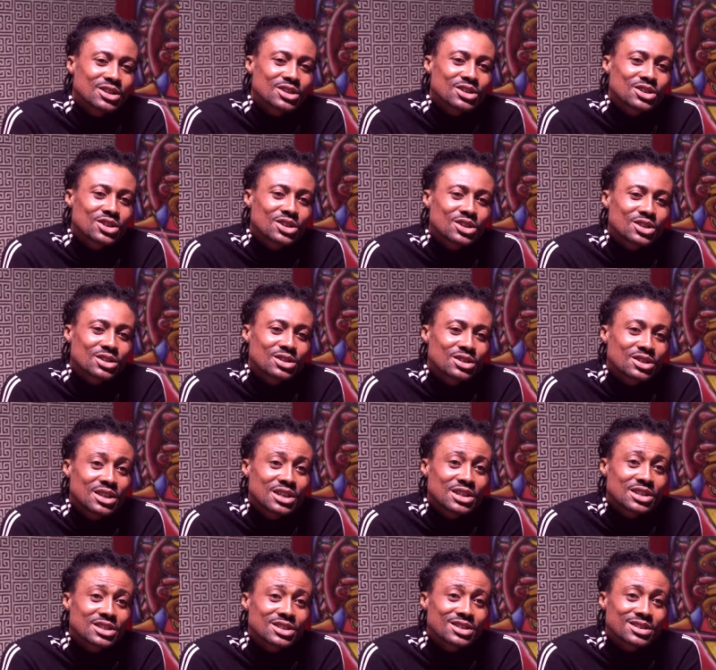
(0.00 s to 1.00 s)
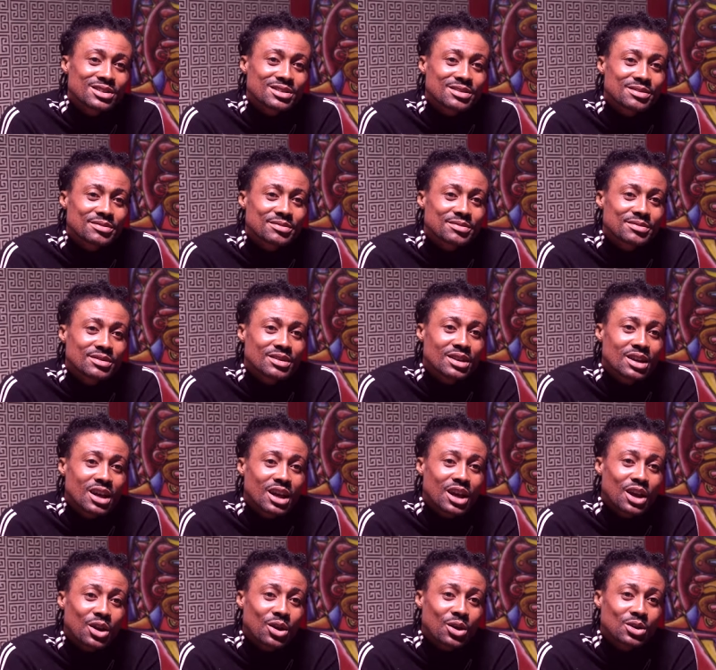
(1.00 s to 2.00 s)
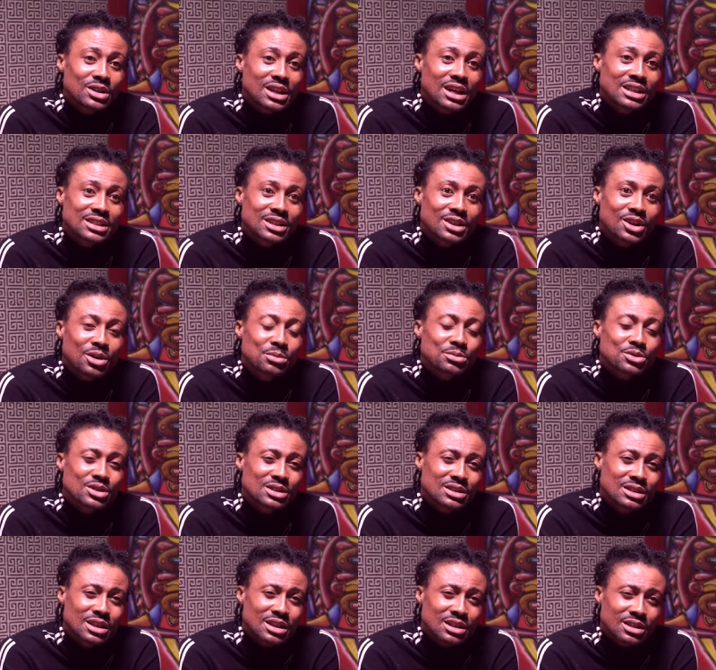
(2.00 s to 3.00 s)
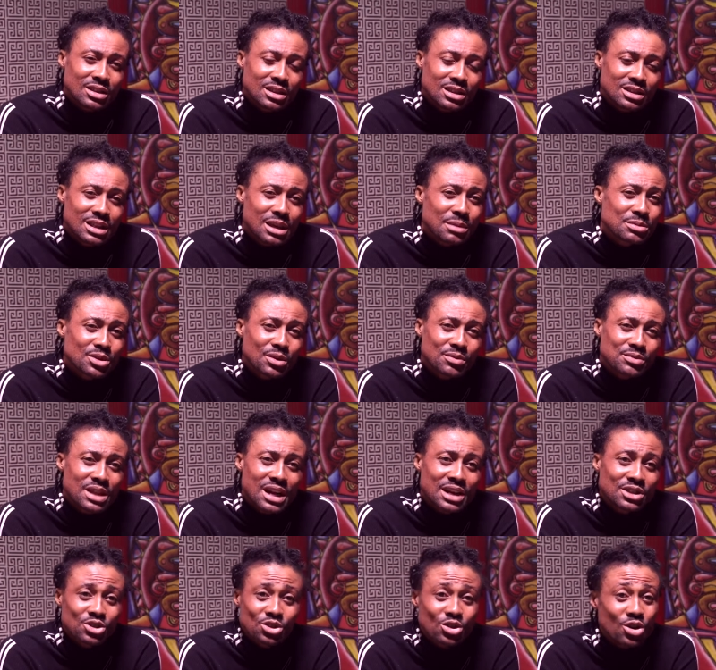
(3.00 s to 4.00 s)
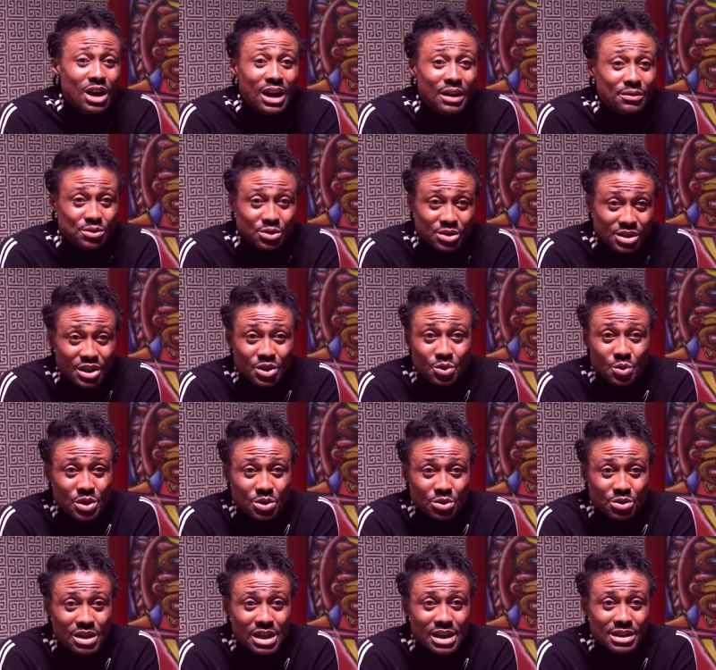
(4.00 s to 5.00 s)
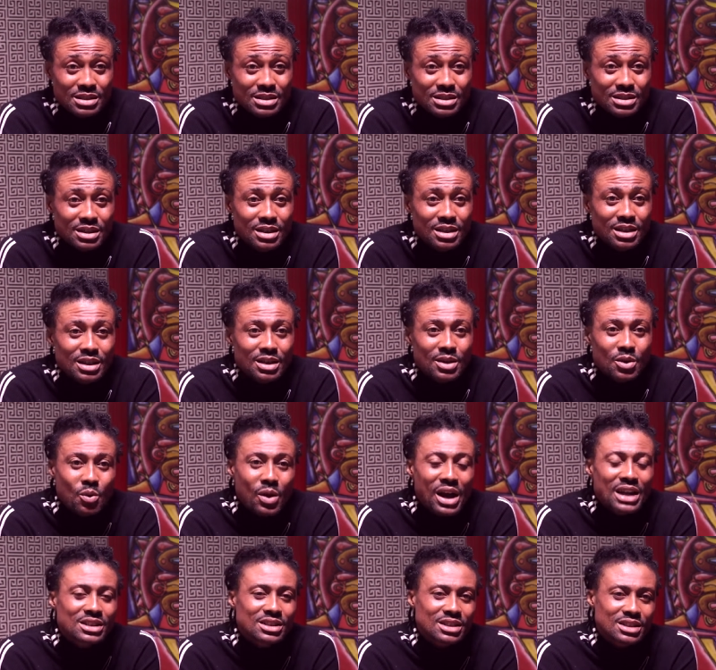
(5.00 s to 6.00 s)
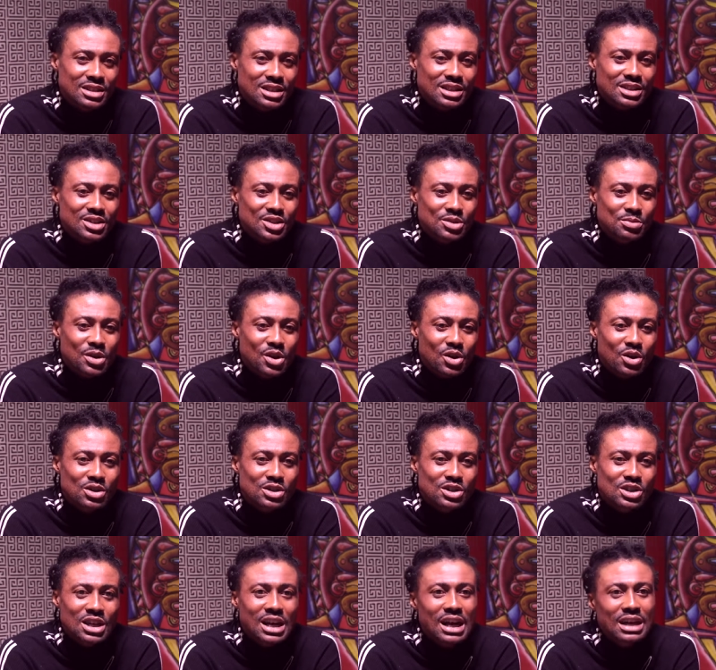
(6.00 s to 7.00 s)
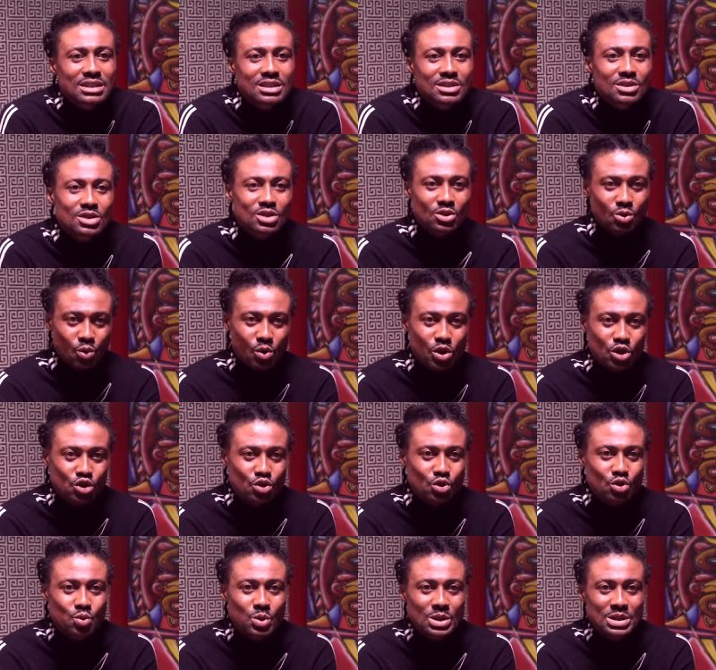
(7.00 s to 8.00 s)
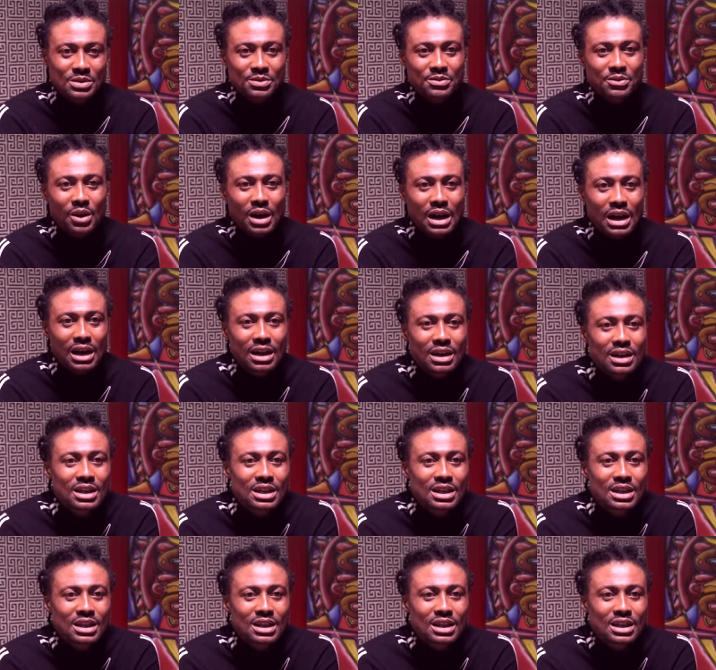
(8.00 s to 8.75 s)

she thinks a lot and it comes in, in, in, terms of dance, you don't have to think when you dance. Why she thinks is because she has one shoot waiting for her,